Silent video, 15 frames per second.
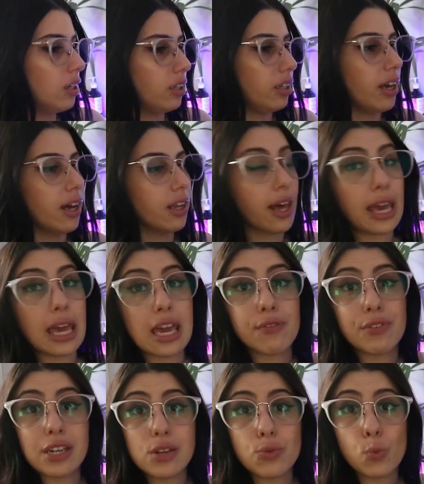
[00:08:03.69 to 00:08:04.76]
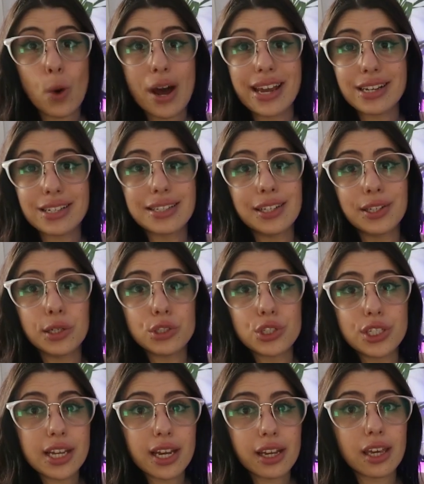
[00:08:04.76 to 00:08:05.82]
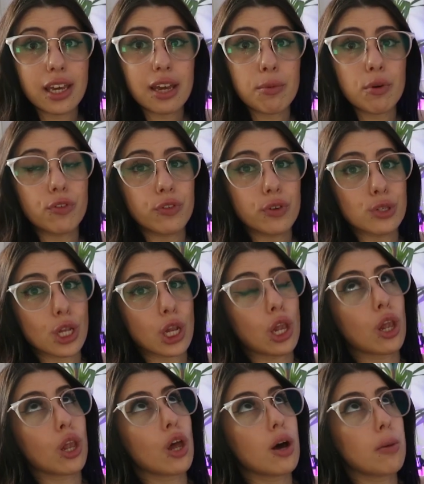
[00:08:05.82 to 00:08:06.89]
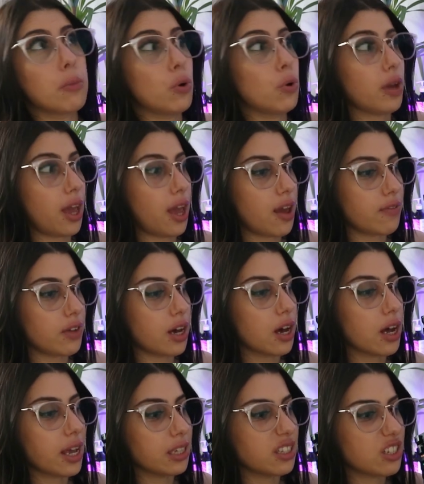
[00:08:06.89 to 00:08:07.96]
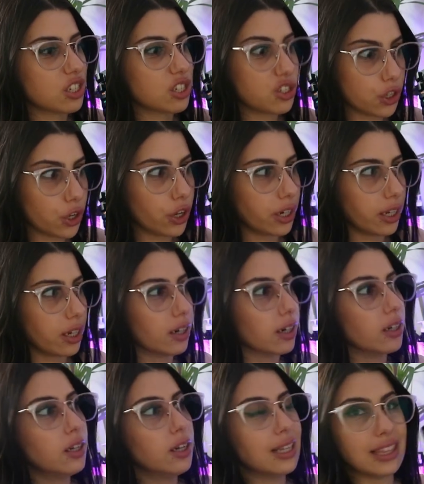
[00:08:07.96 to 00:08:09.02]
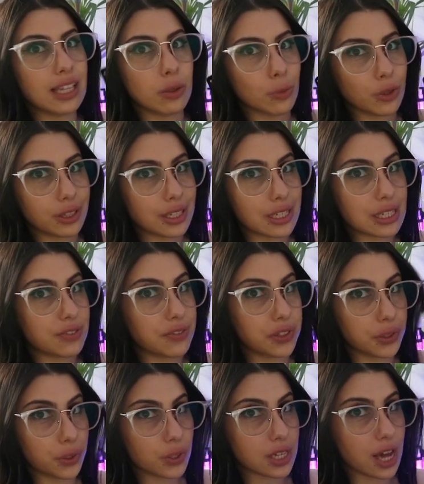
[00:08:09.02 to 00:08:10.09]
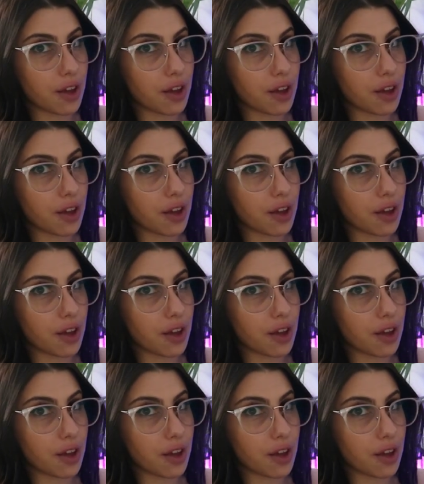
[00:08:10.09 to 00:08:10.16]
yeah, like even in weight, the Logitech keyboard feels a lot more heavier and sturdier than what this feels.